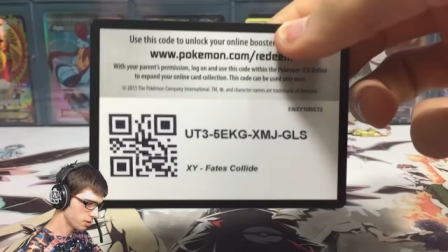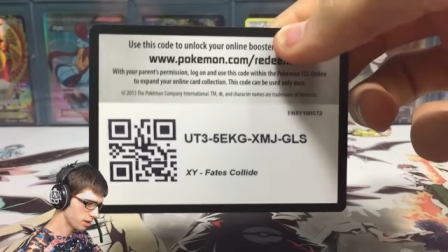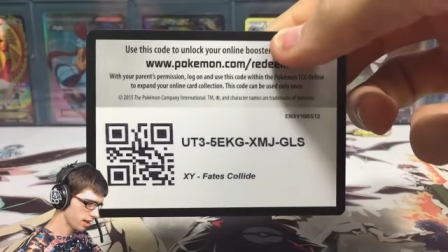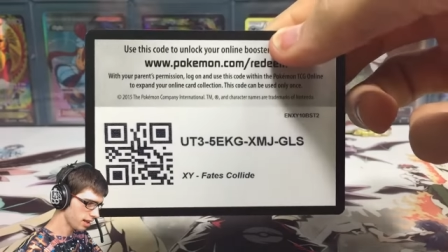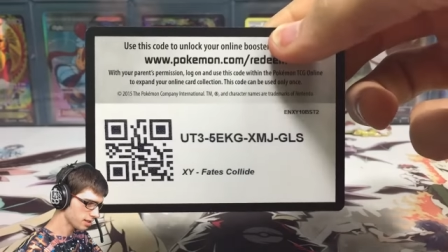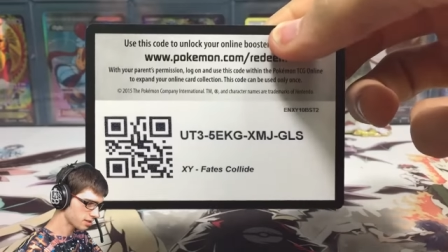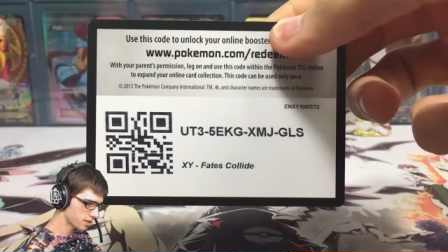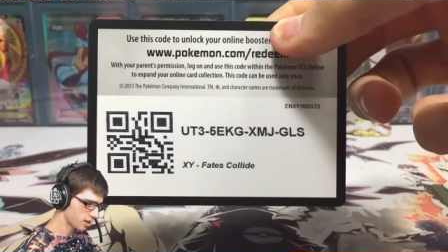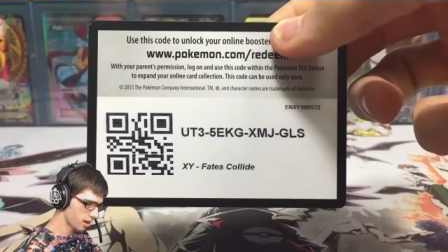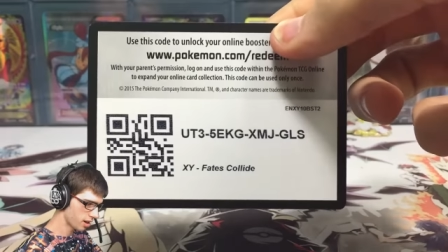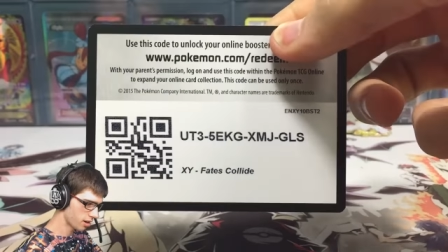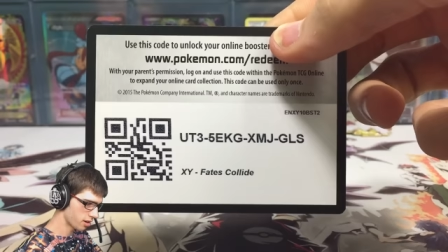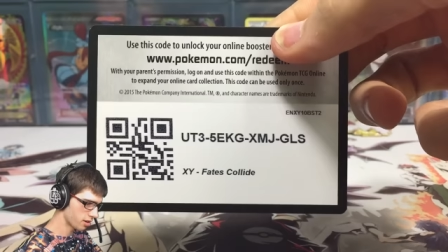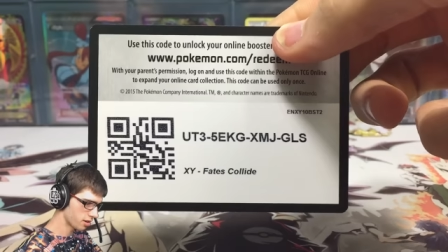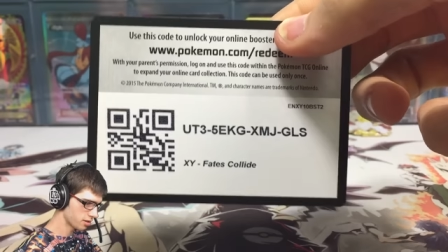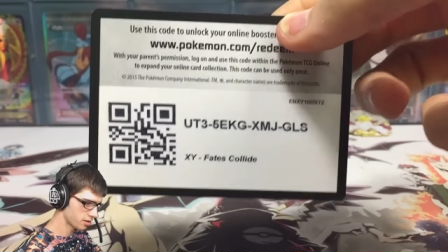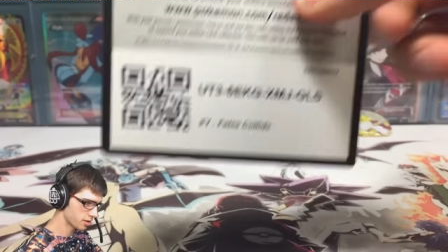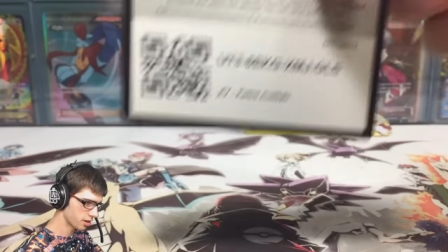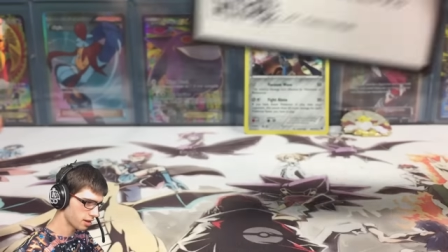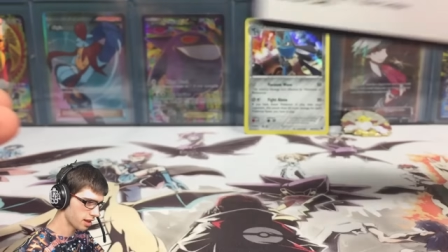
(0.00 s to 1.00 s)
But let's go.
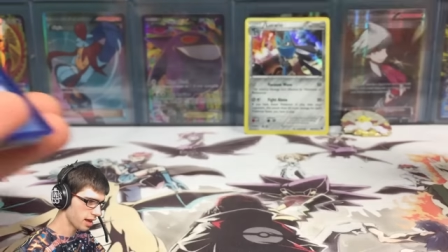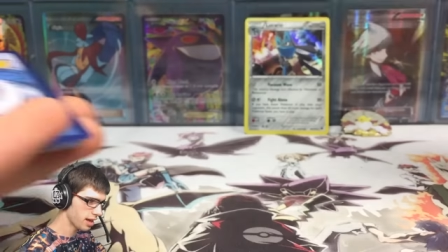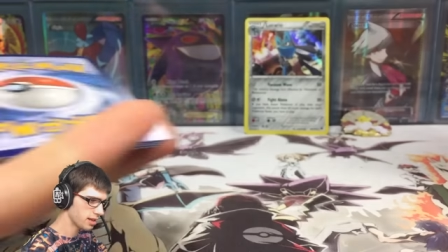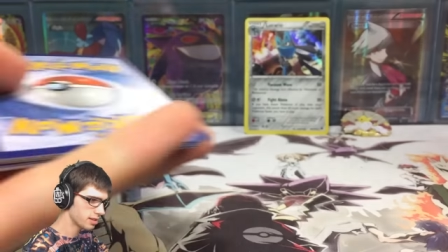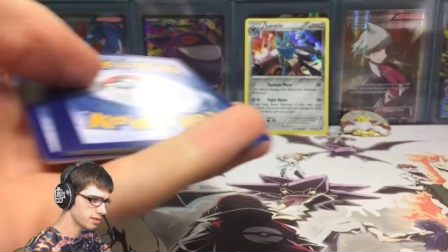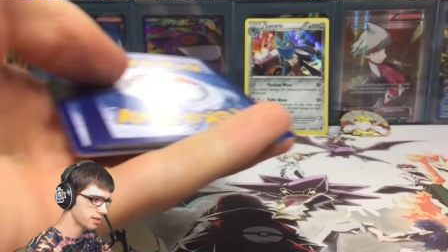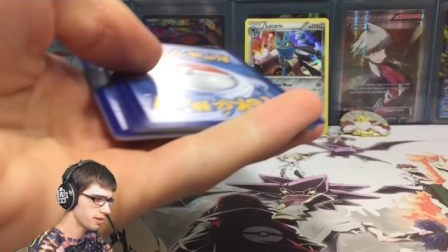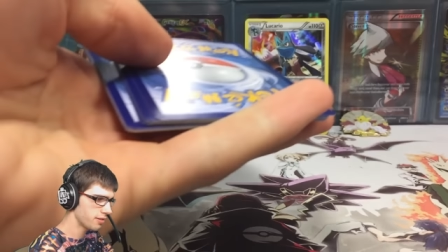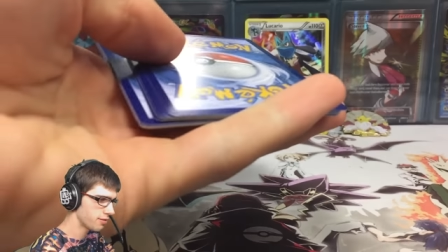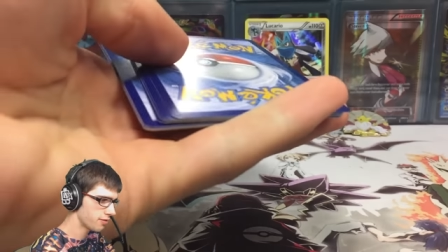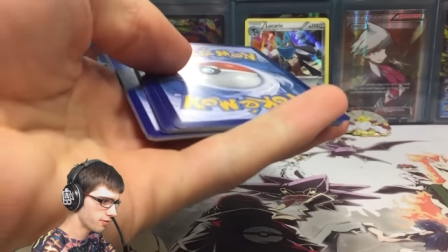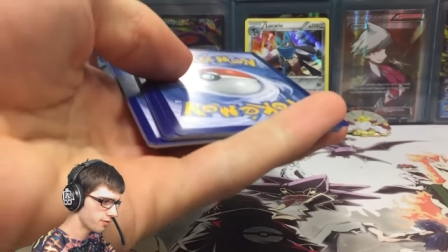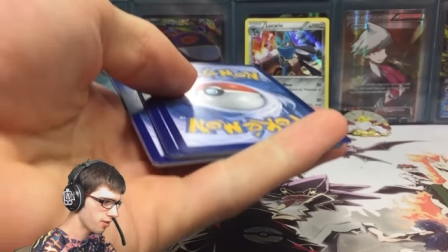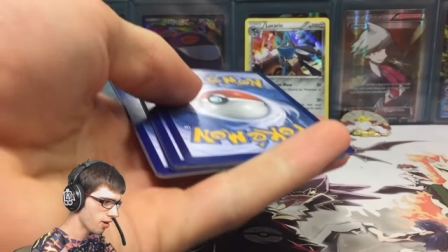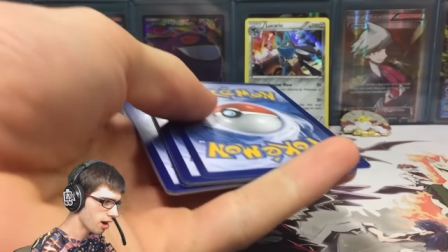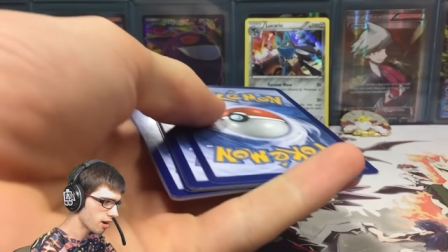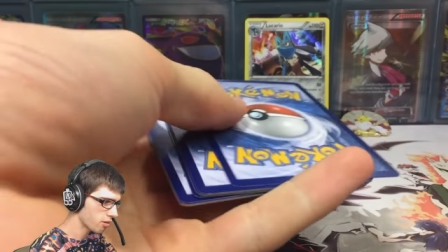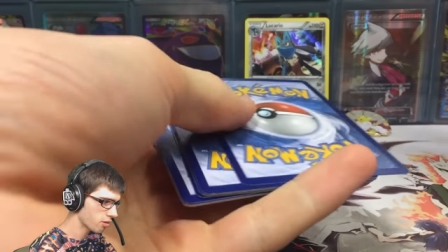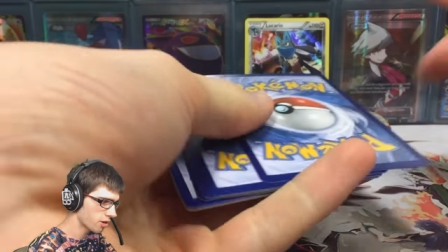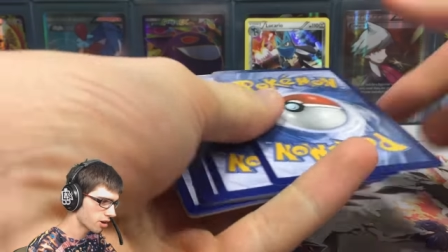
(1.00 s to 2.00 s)
So that is the
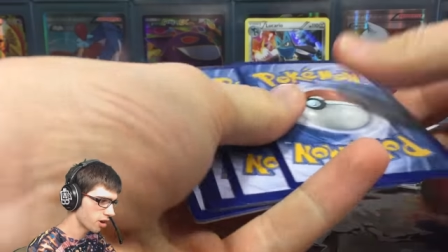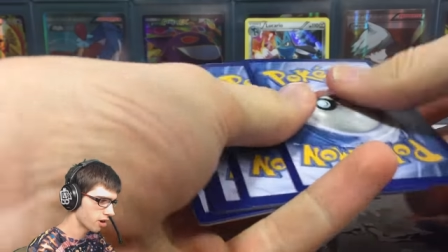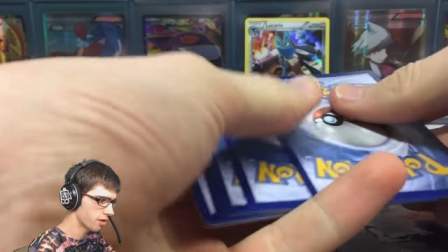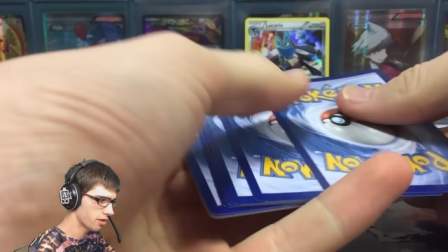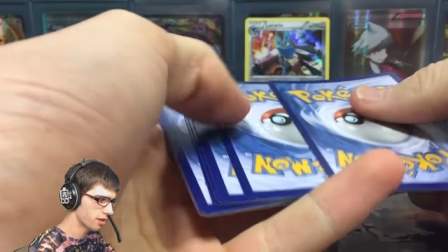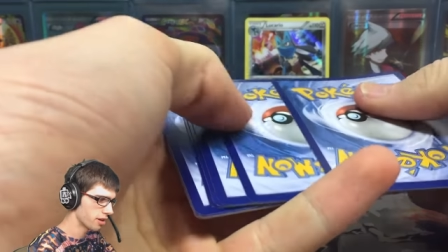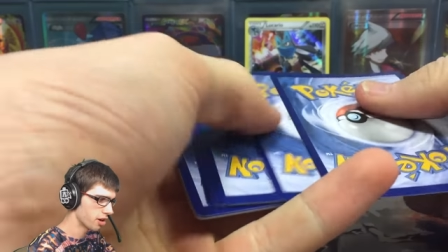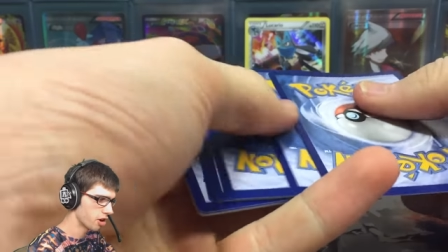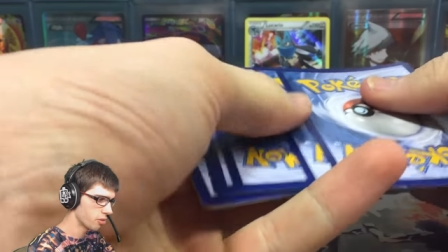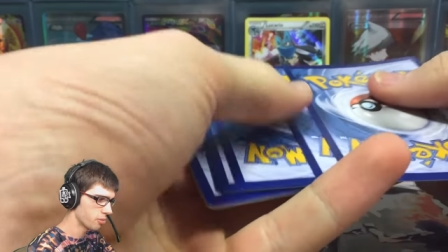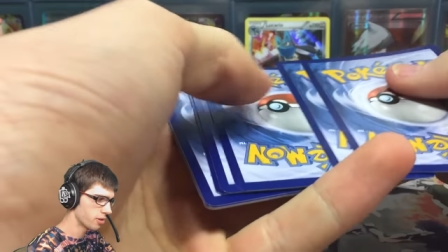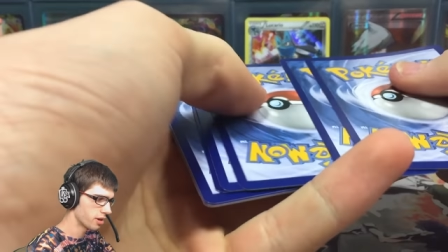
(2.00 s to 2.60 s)
final code of the